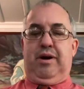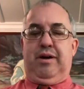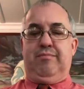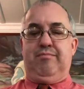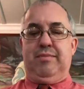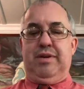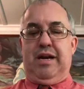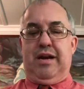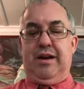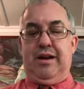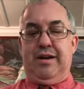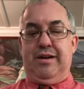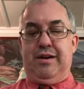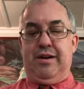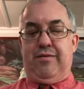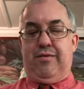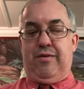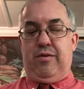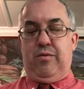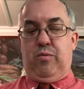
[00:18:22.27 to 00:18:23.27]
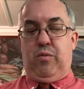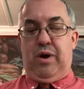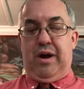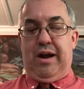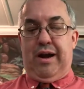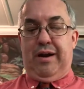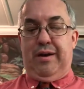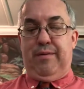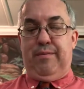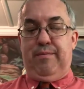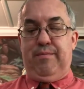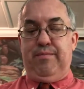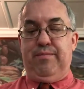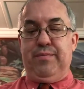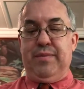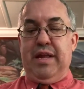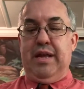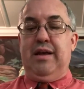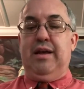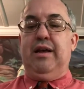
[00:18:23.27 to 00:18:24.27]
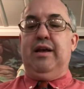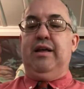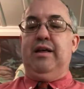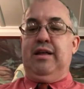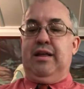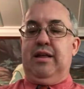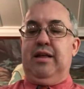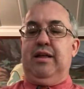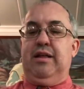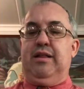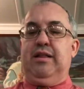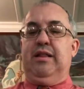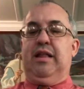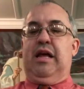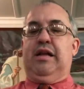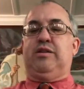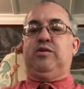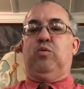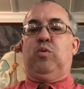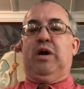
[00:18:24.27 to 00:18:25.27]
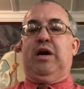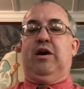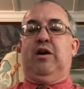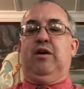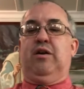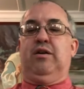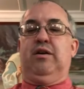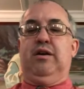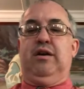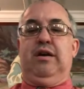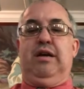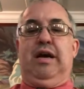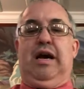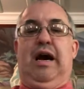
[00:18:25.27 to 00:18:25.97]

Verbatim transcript: but in a different way. That's where